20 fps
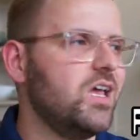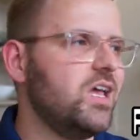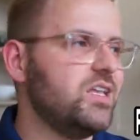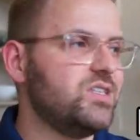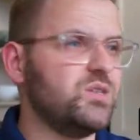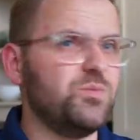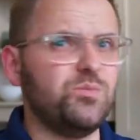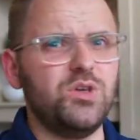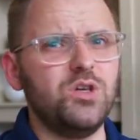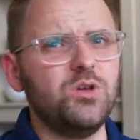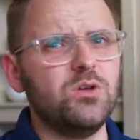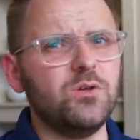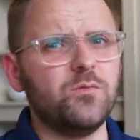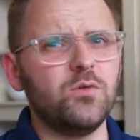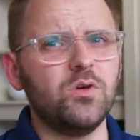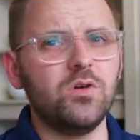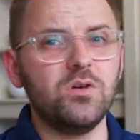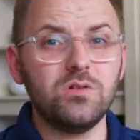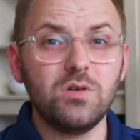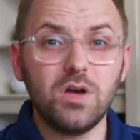It's a
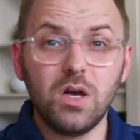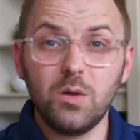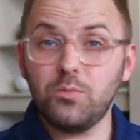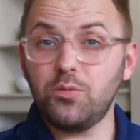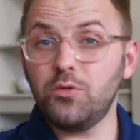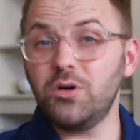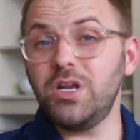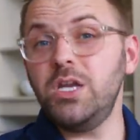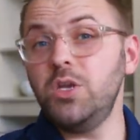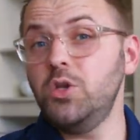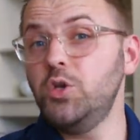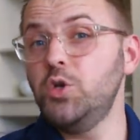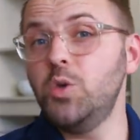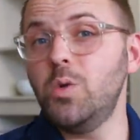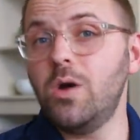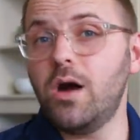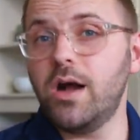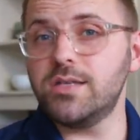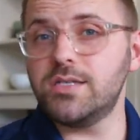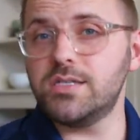beautiful, pretty
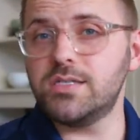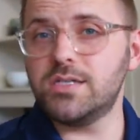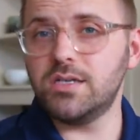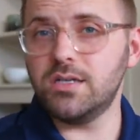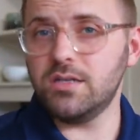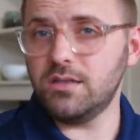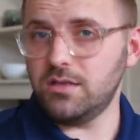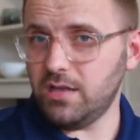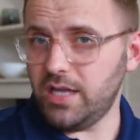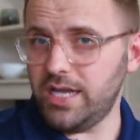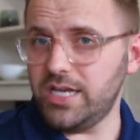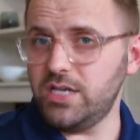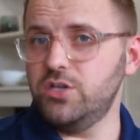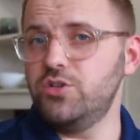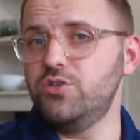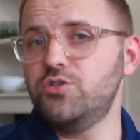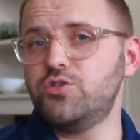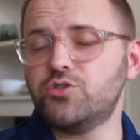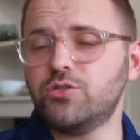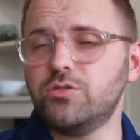nuanced, light
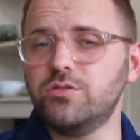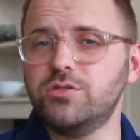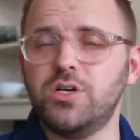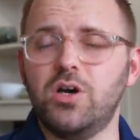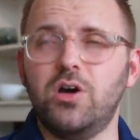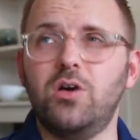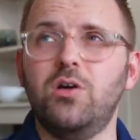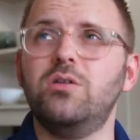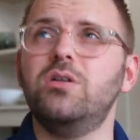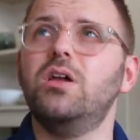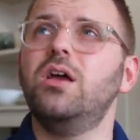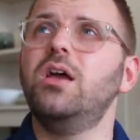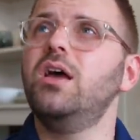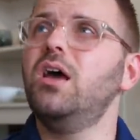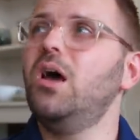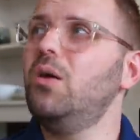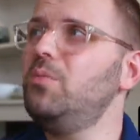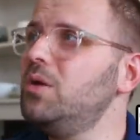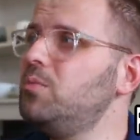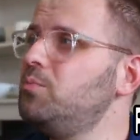neutral tone,
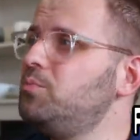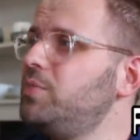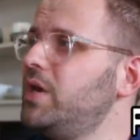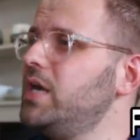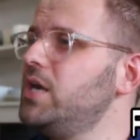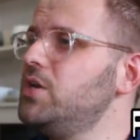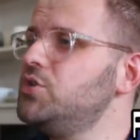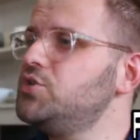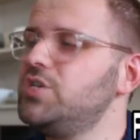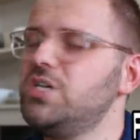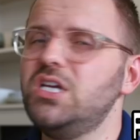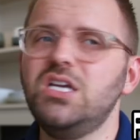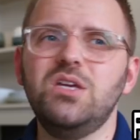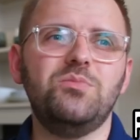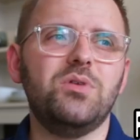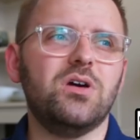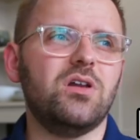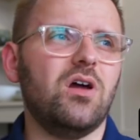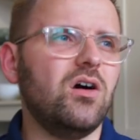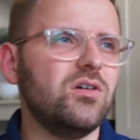a bit beigey,
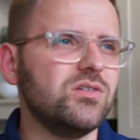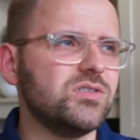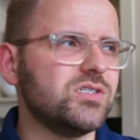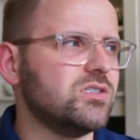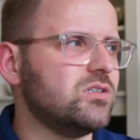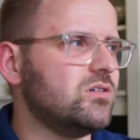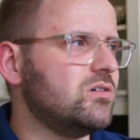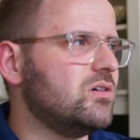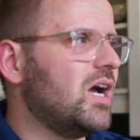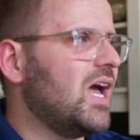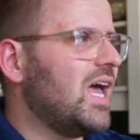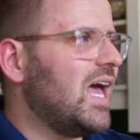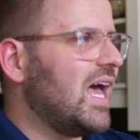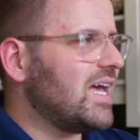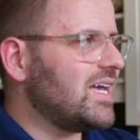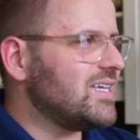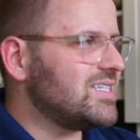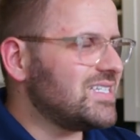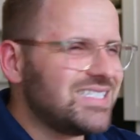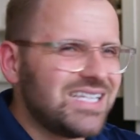but also
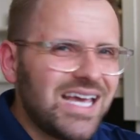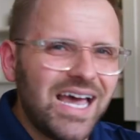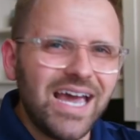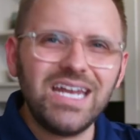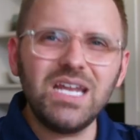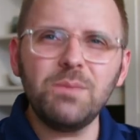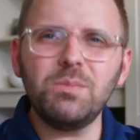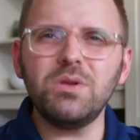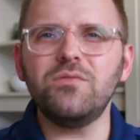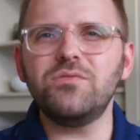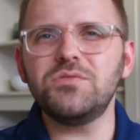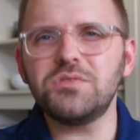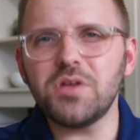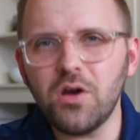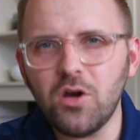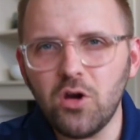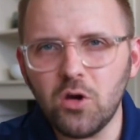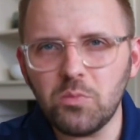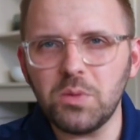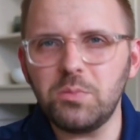has a tiny bit of
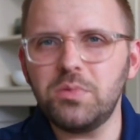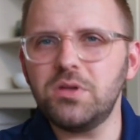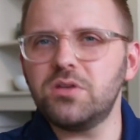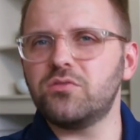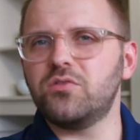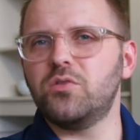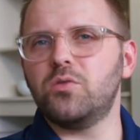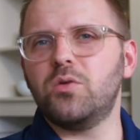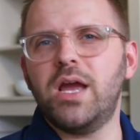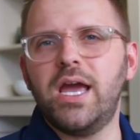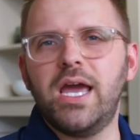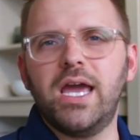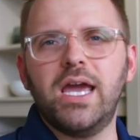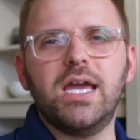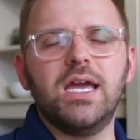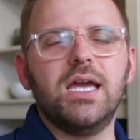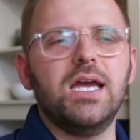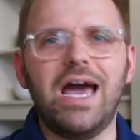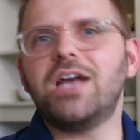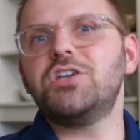taupe, a bit of
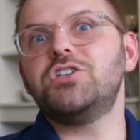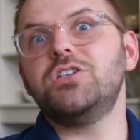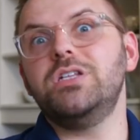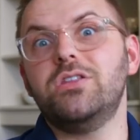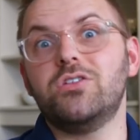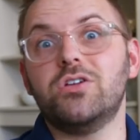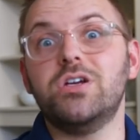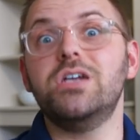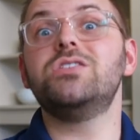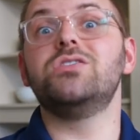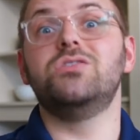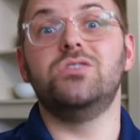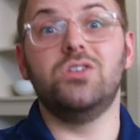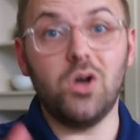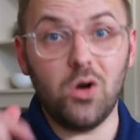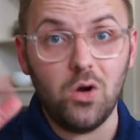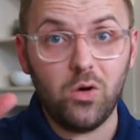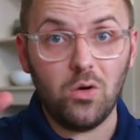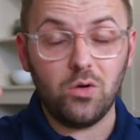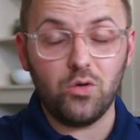gray. Actually, there is
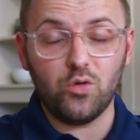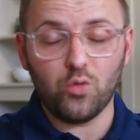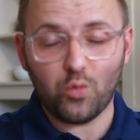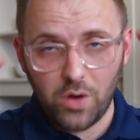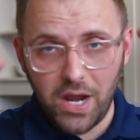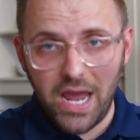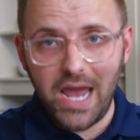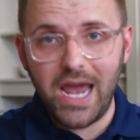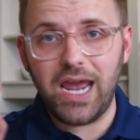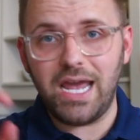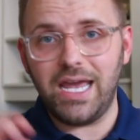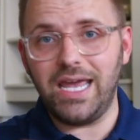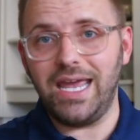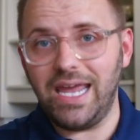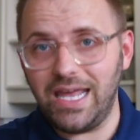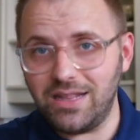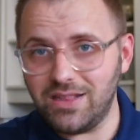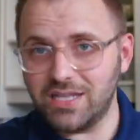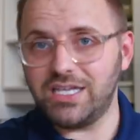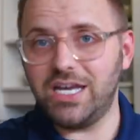no gray
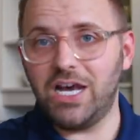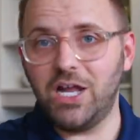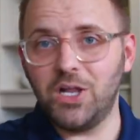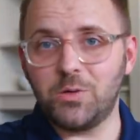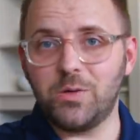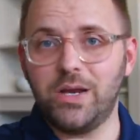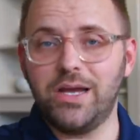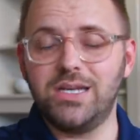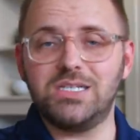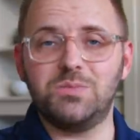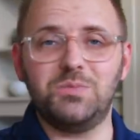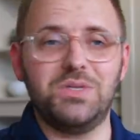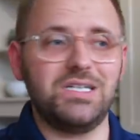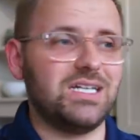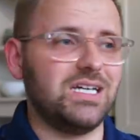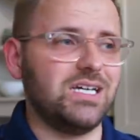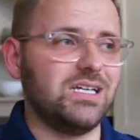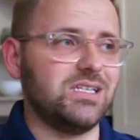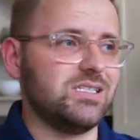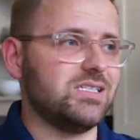in the colorant
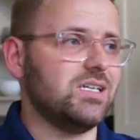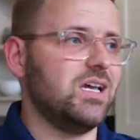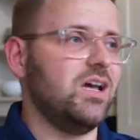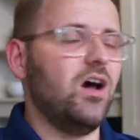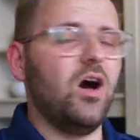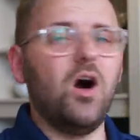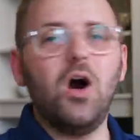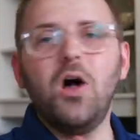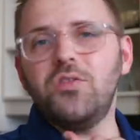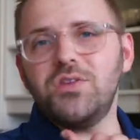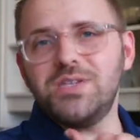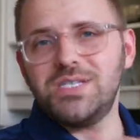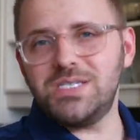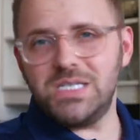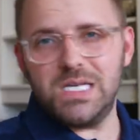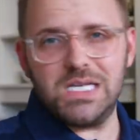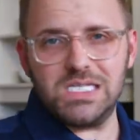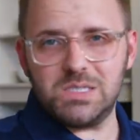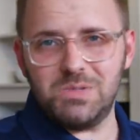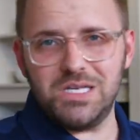because all the
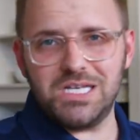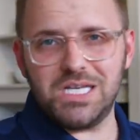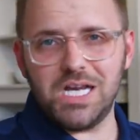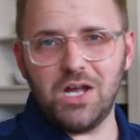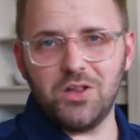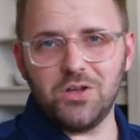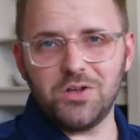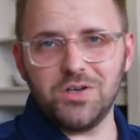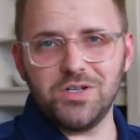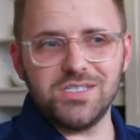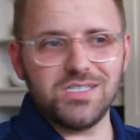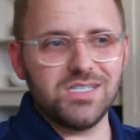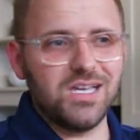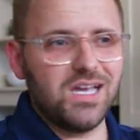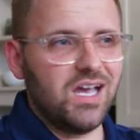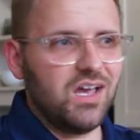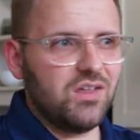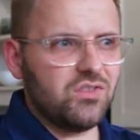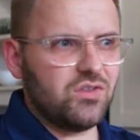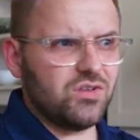C S P colors,
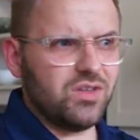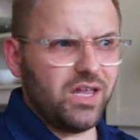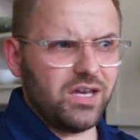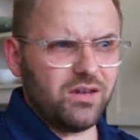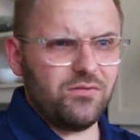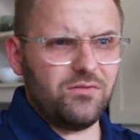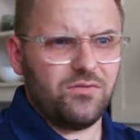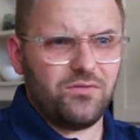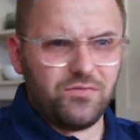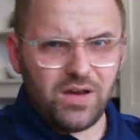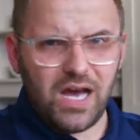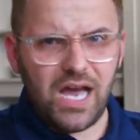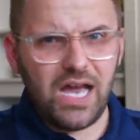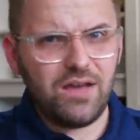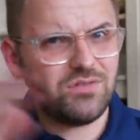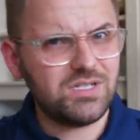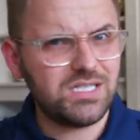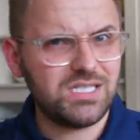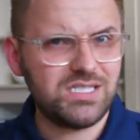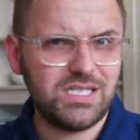they're like
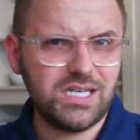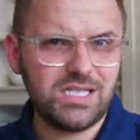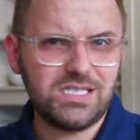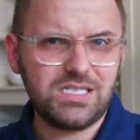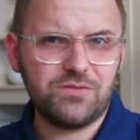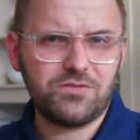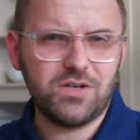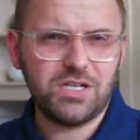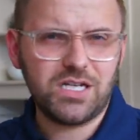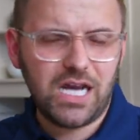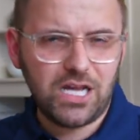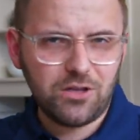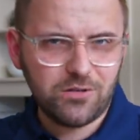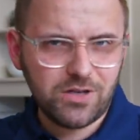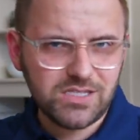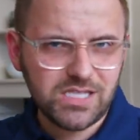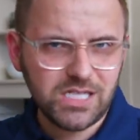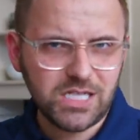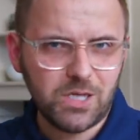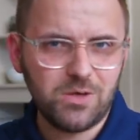five to six different
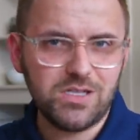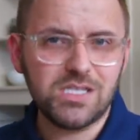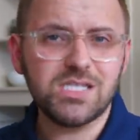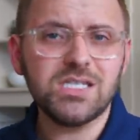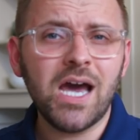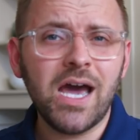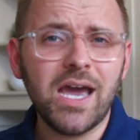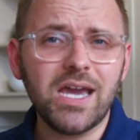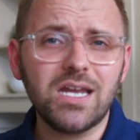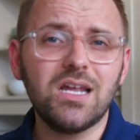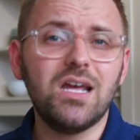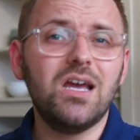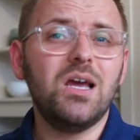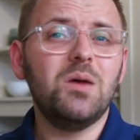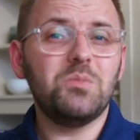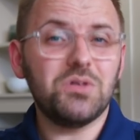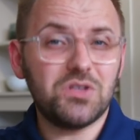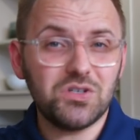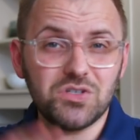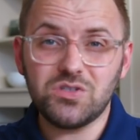colorants that go inside,
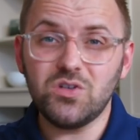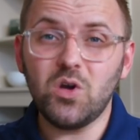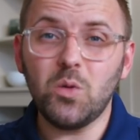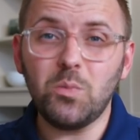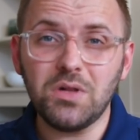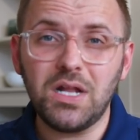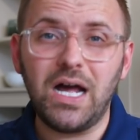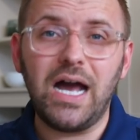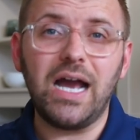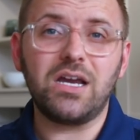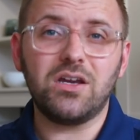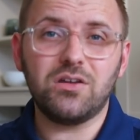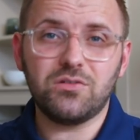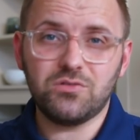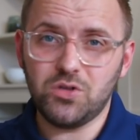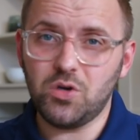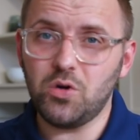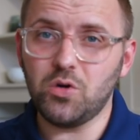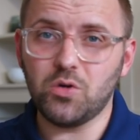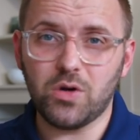but there's no black,
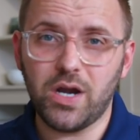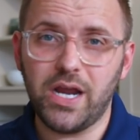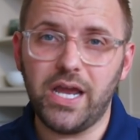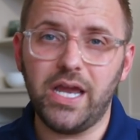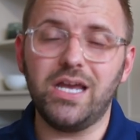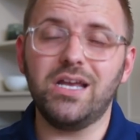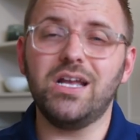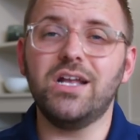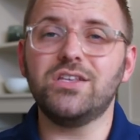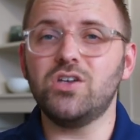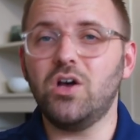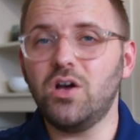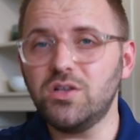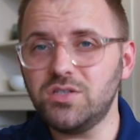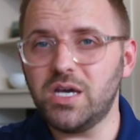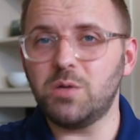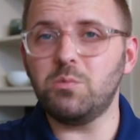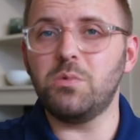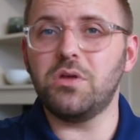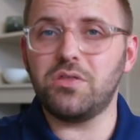no gray. It's all
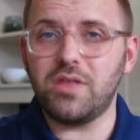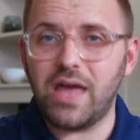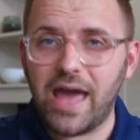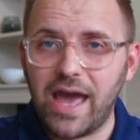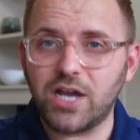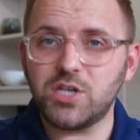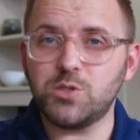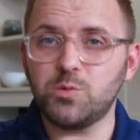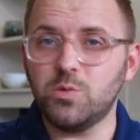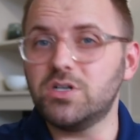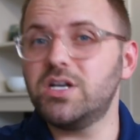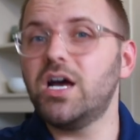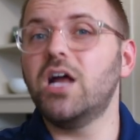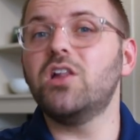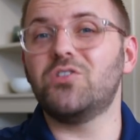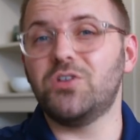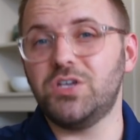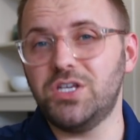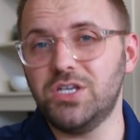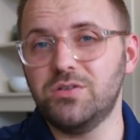done with actual
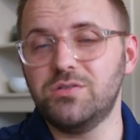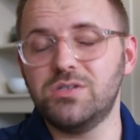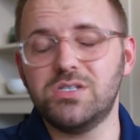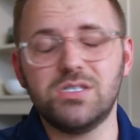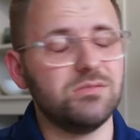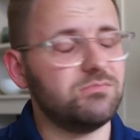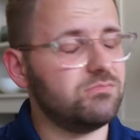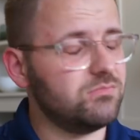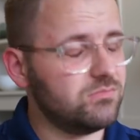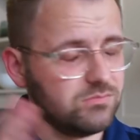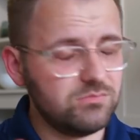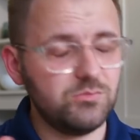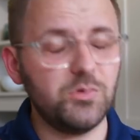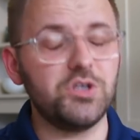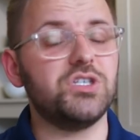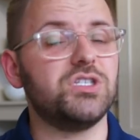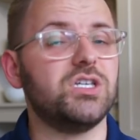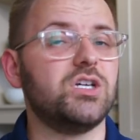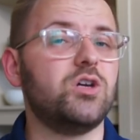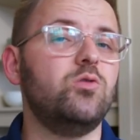color hues,
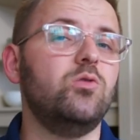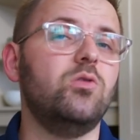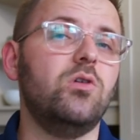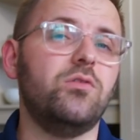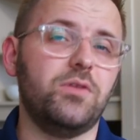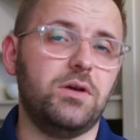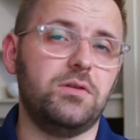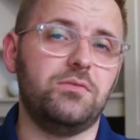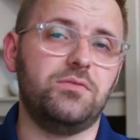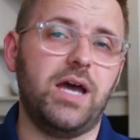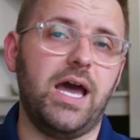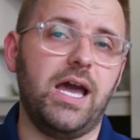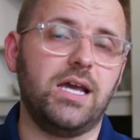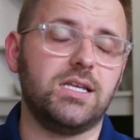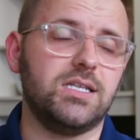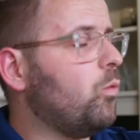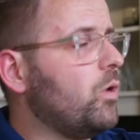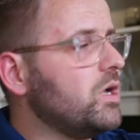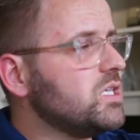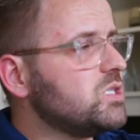which is a cool fun fact.
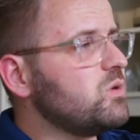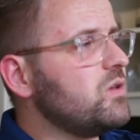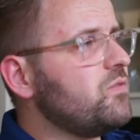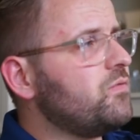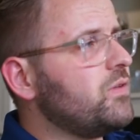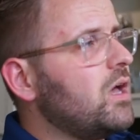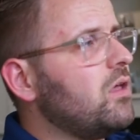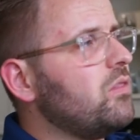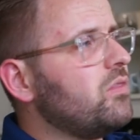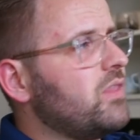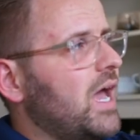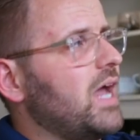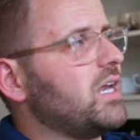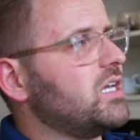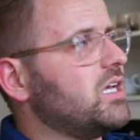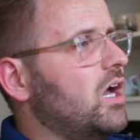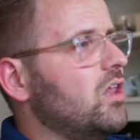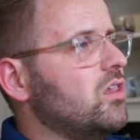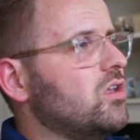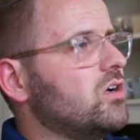Once we found that
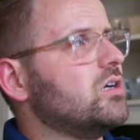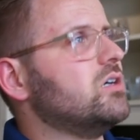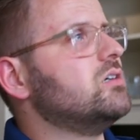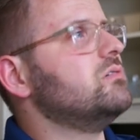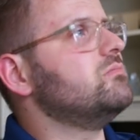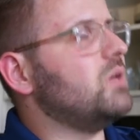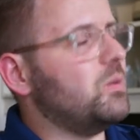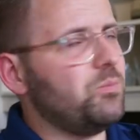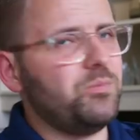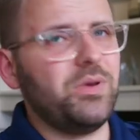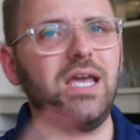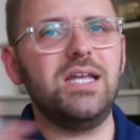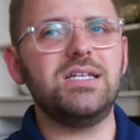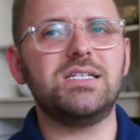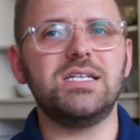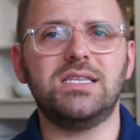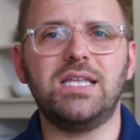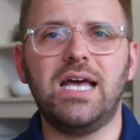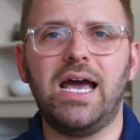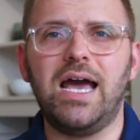color and
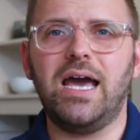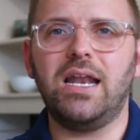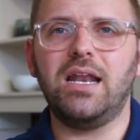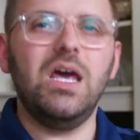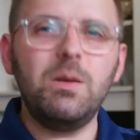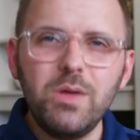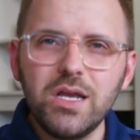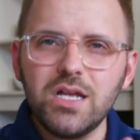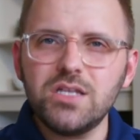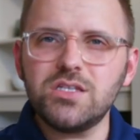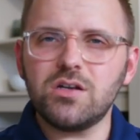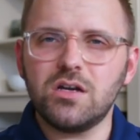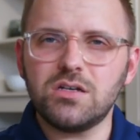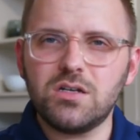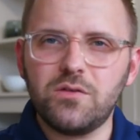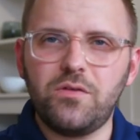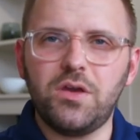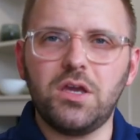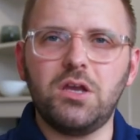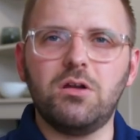painted that, then we could start
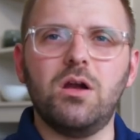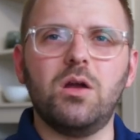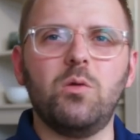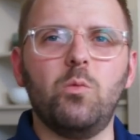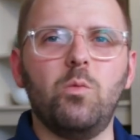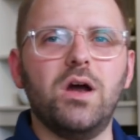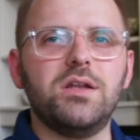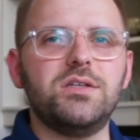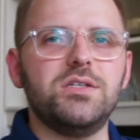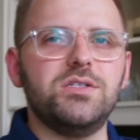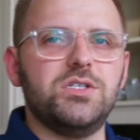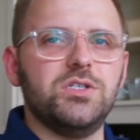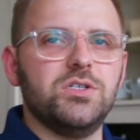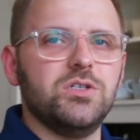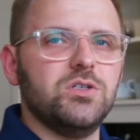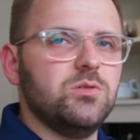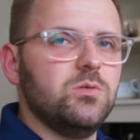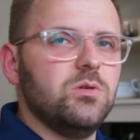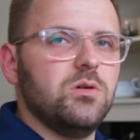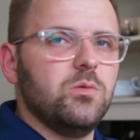to figure out what to
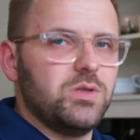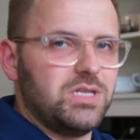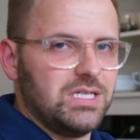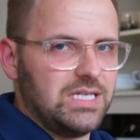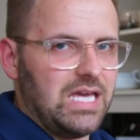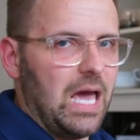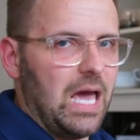do with the